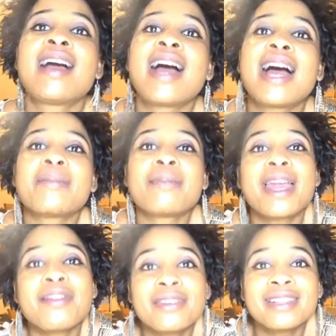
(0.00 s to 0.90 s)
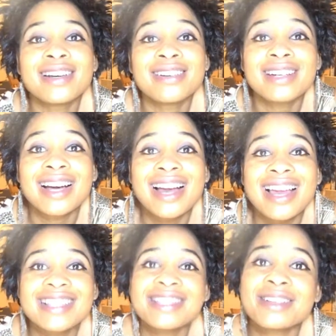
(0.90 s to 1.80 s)
And bye for now,
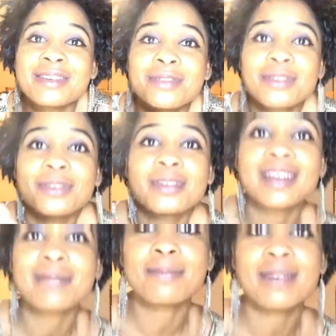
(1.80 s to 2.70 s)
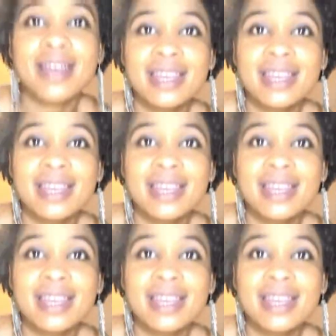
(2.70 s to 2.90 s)
guys. Love you. Bye,